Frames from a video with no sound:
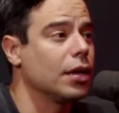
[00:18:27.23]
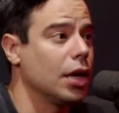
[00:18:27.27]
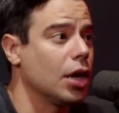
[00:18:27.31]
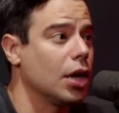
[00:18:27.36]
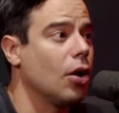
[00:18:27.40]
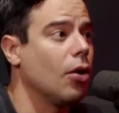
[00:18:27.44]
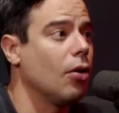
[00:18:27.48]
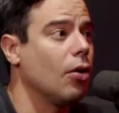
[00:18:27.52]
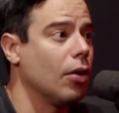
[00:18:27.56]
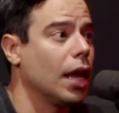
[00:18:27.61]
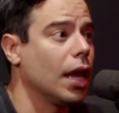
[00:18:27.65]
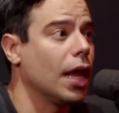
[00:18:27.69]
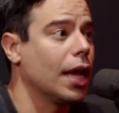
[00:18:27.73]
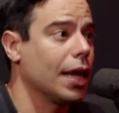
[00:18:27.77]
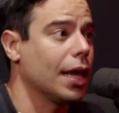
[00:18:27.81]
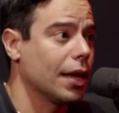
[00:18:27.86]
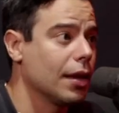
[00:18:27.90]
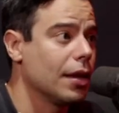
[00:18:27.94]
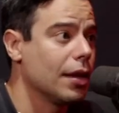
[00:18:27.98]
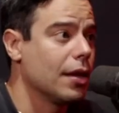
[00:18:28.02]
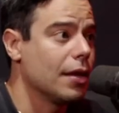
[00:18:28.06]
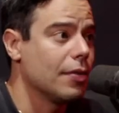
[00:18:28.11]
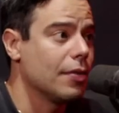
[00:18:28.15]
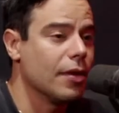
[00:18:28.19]
like,
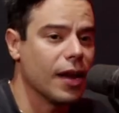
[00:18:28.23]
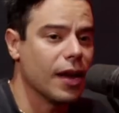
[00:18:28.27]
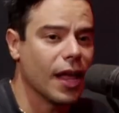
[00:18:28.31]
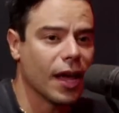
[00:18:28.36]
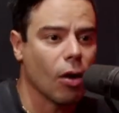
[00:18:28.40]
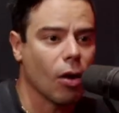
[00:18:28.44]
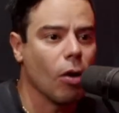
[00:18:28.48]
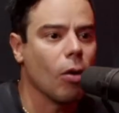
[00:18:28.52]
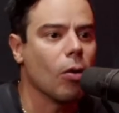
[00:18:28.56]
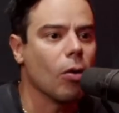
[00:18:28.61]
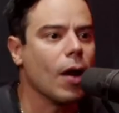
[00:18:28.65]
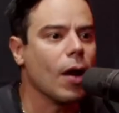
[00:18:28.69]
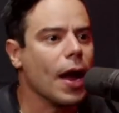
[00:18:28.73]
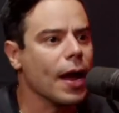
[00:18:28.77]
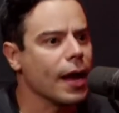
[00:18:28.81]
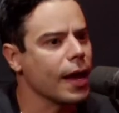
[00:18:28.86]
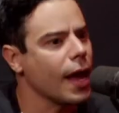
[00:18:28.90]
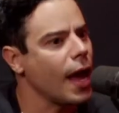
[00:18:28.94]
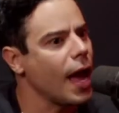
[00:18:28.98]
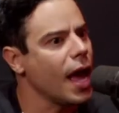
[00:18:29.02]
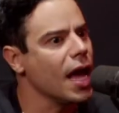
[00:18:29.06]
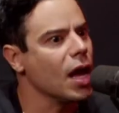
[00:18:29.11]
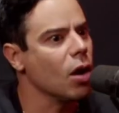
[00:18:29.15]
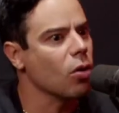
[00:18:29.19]
they're like, all
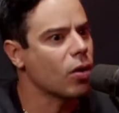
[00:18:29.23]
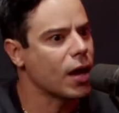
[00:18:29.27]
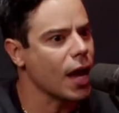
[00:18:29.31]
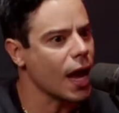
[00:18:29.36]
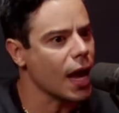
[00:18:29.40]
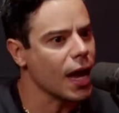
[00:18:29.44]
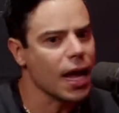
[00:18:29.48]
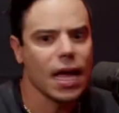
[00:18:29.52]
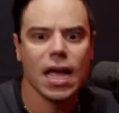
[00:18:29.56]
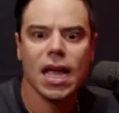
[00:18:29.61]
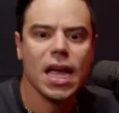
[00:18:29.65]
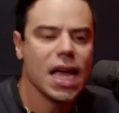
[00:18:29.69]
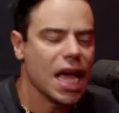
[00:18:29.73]
right, okay,